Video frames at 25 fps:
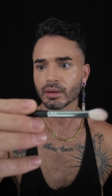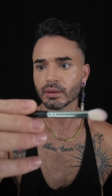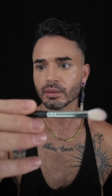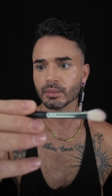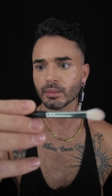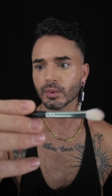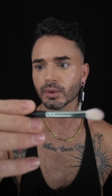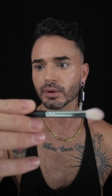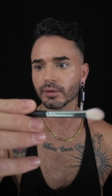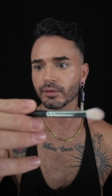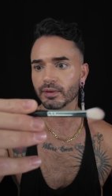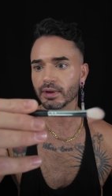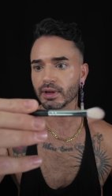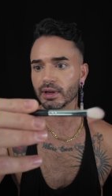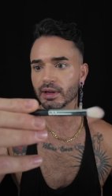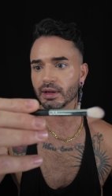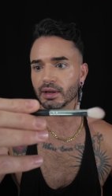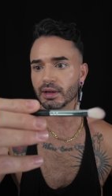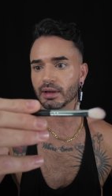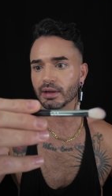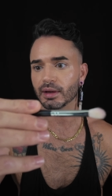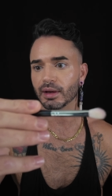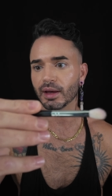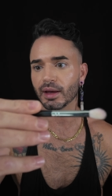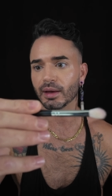
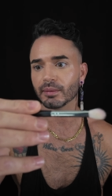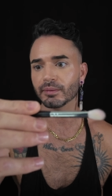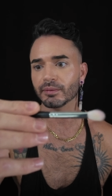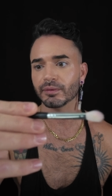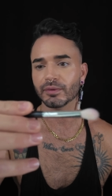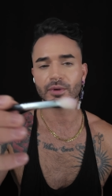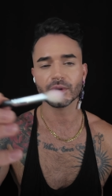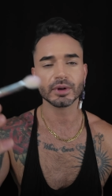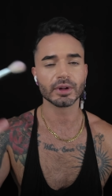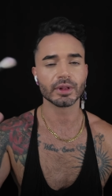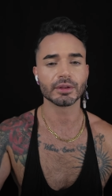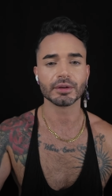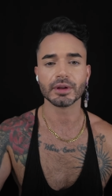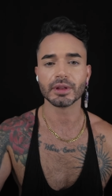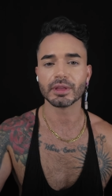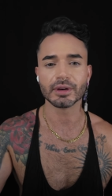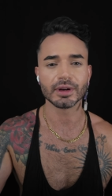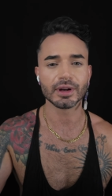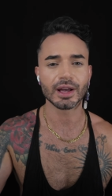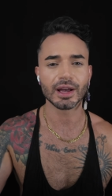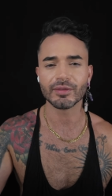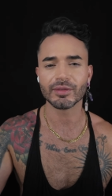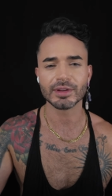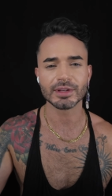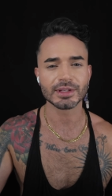Morphe M433.
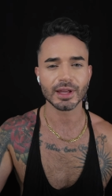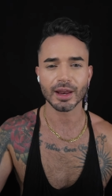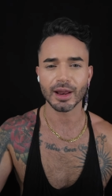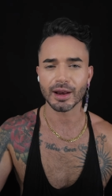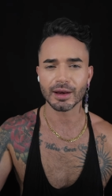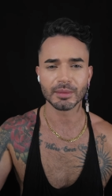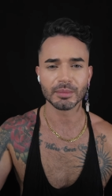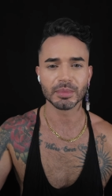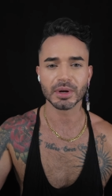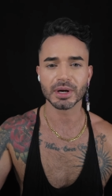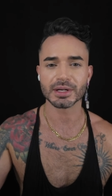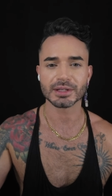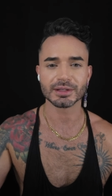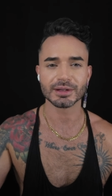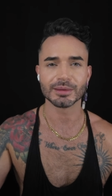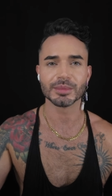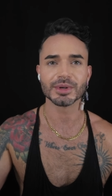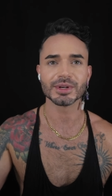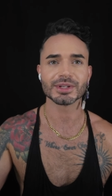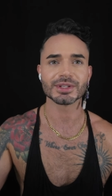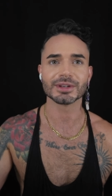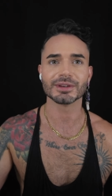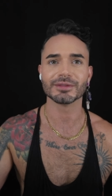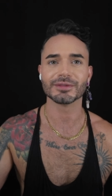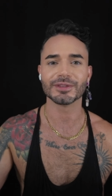I haven't said any brush
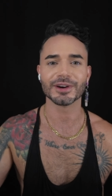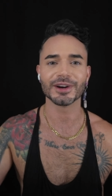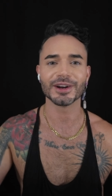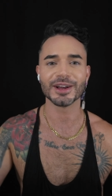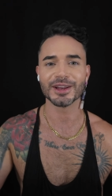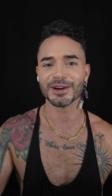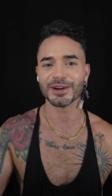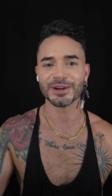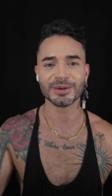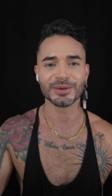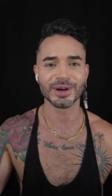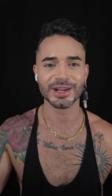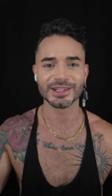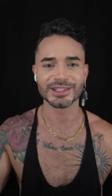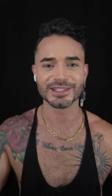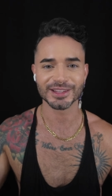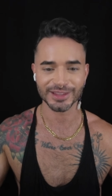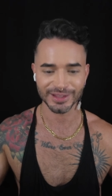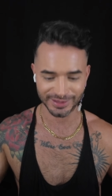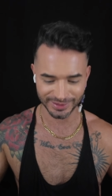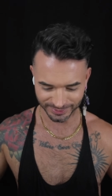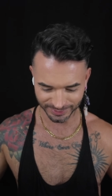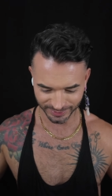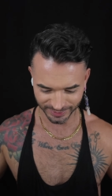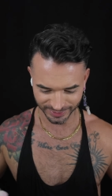numbers so far. I don't know why I said
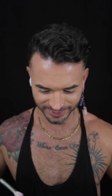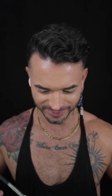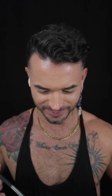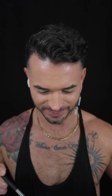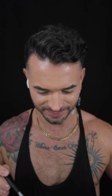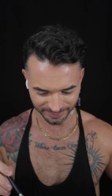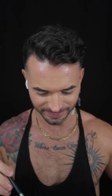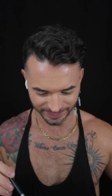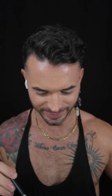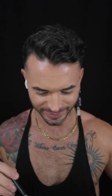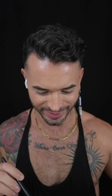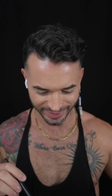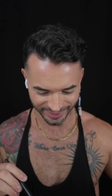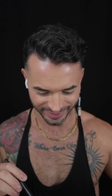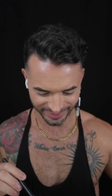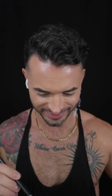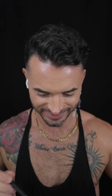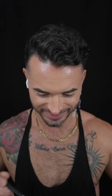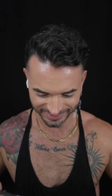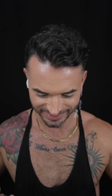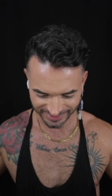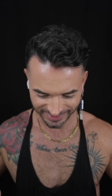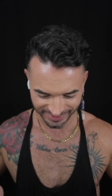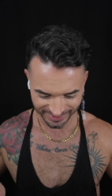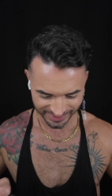this one,
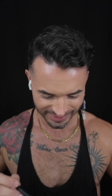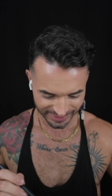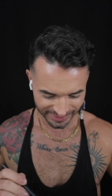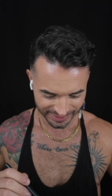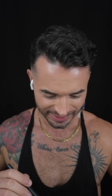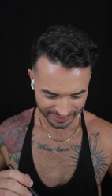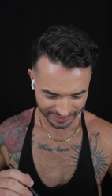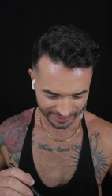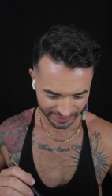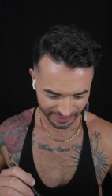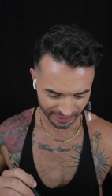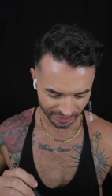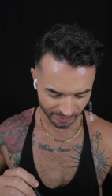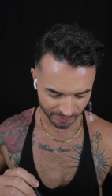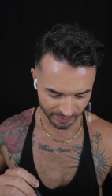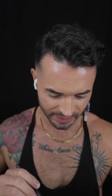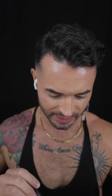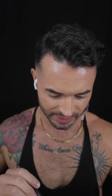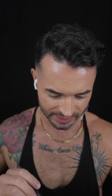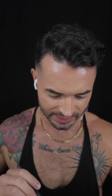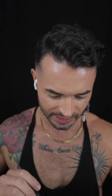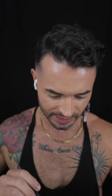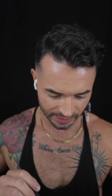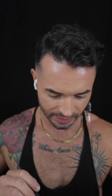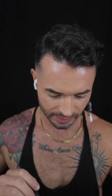but I'm gonna
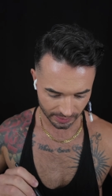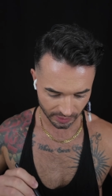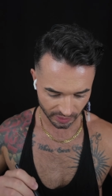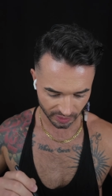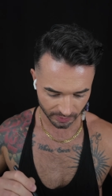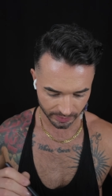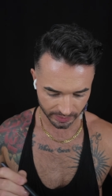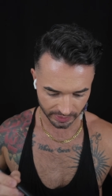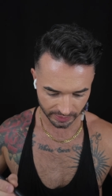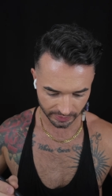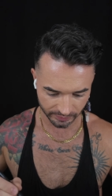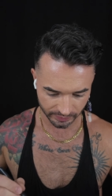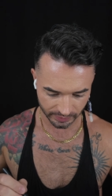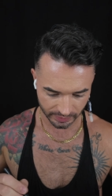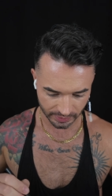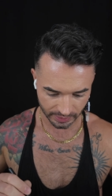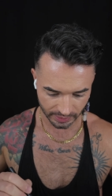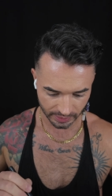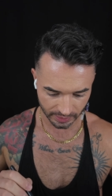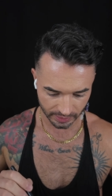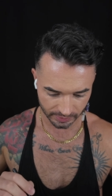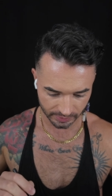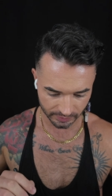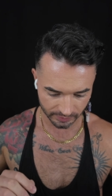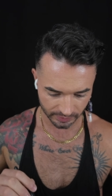take a little bit of
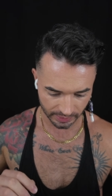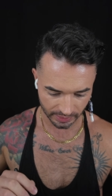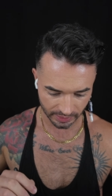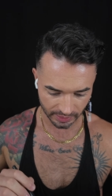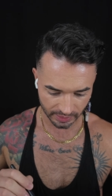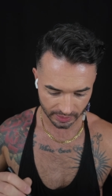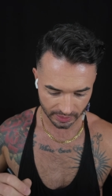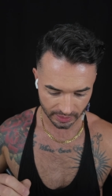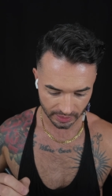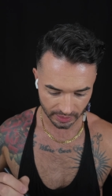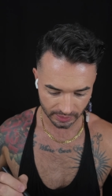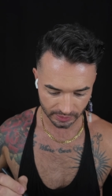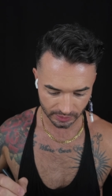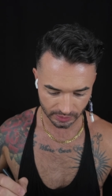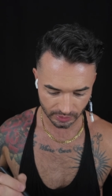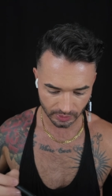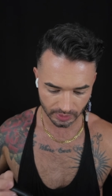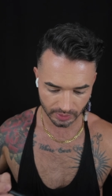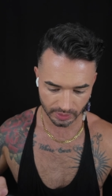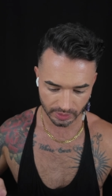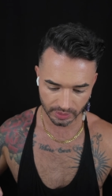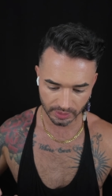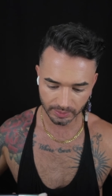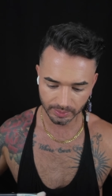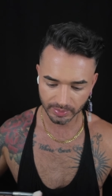the like
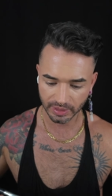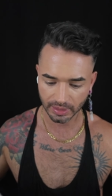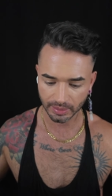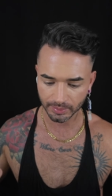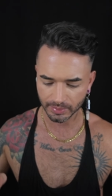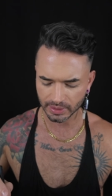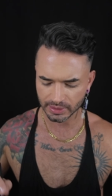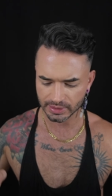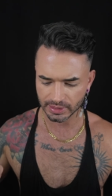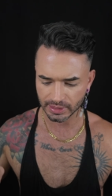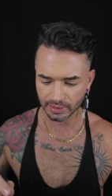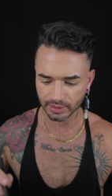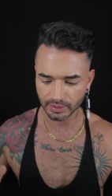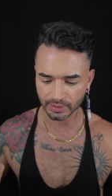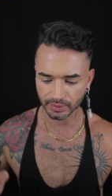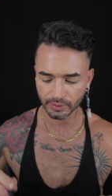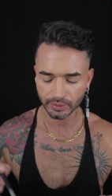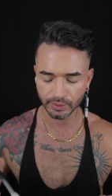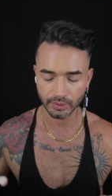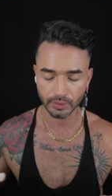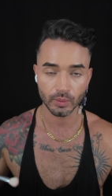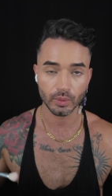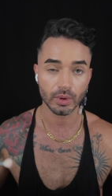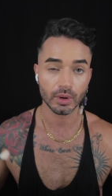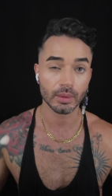contour, but I'm gonna take
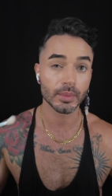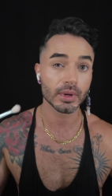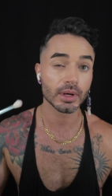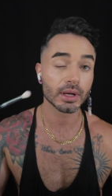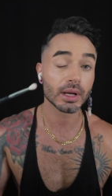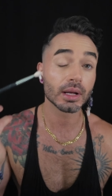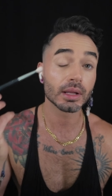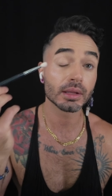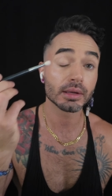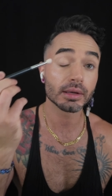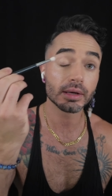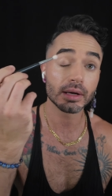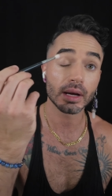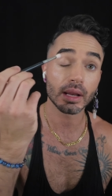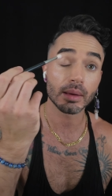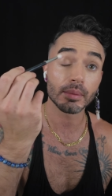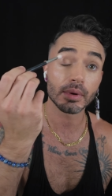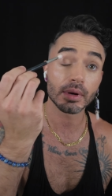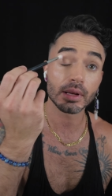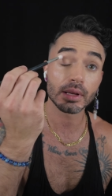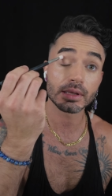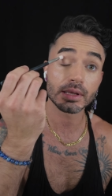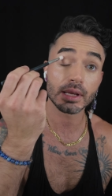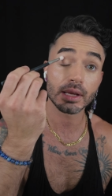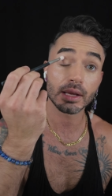the warmer color and I'm
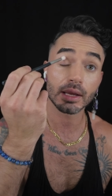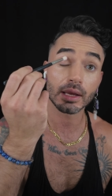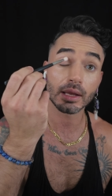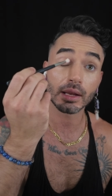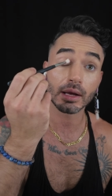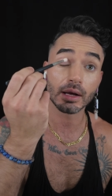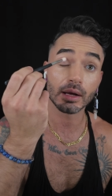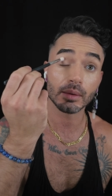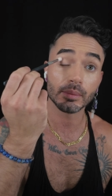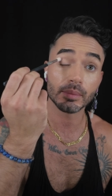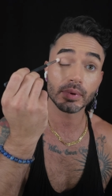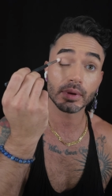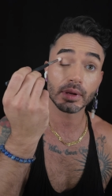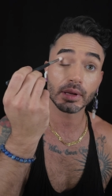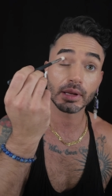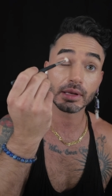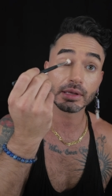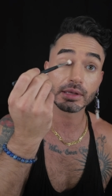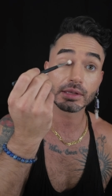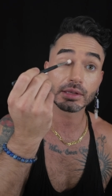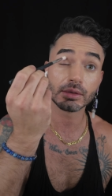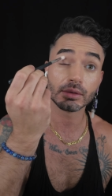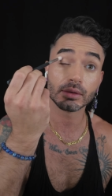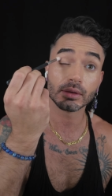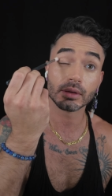gonna take it up
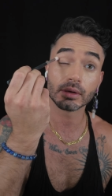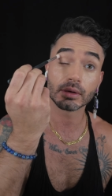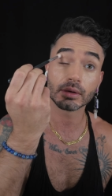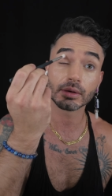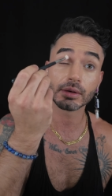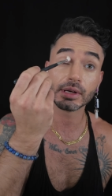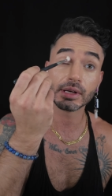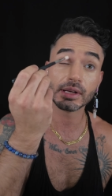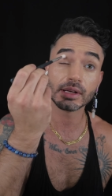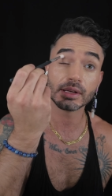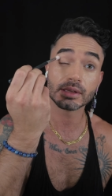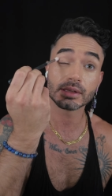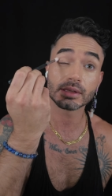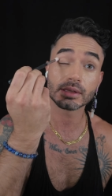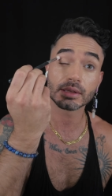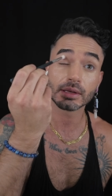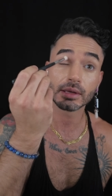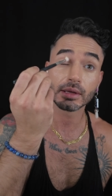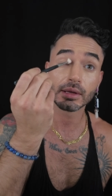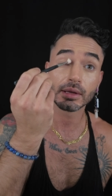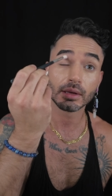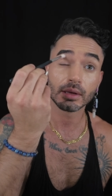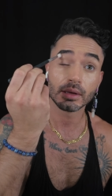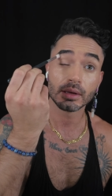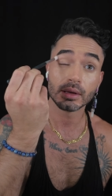into the crease
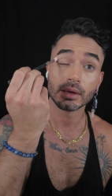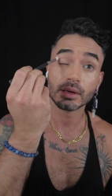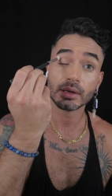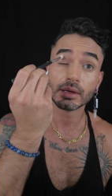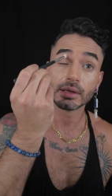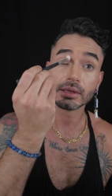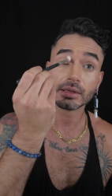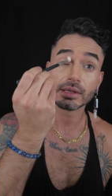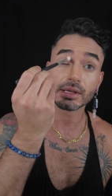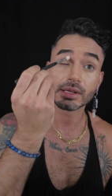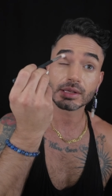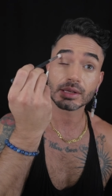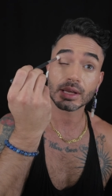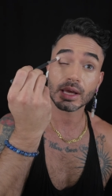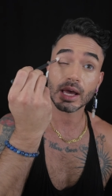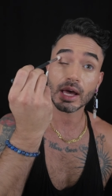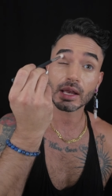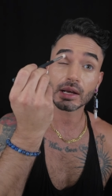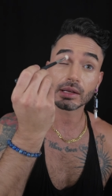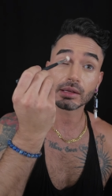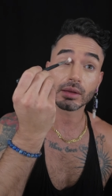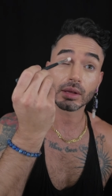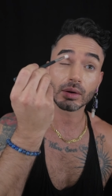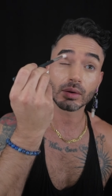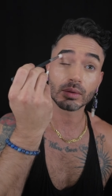just to add
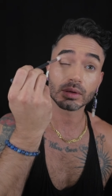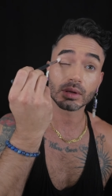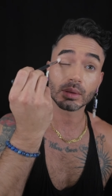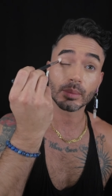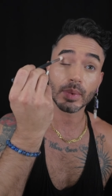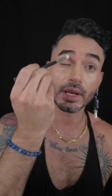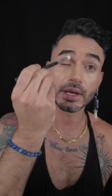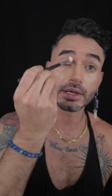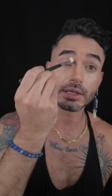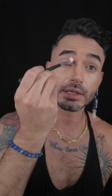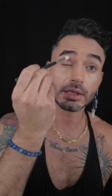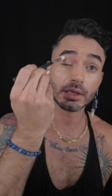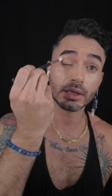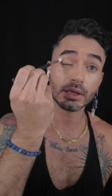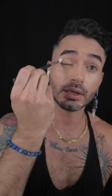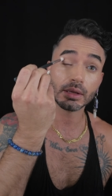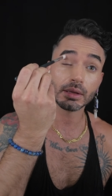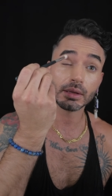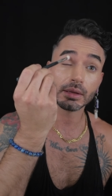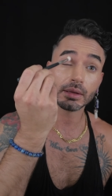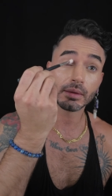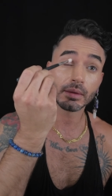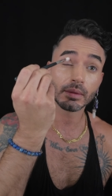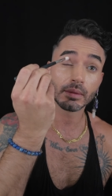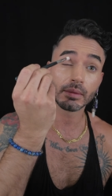a little
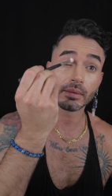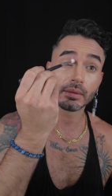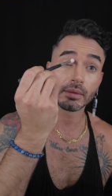dimension.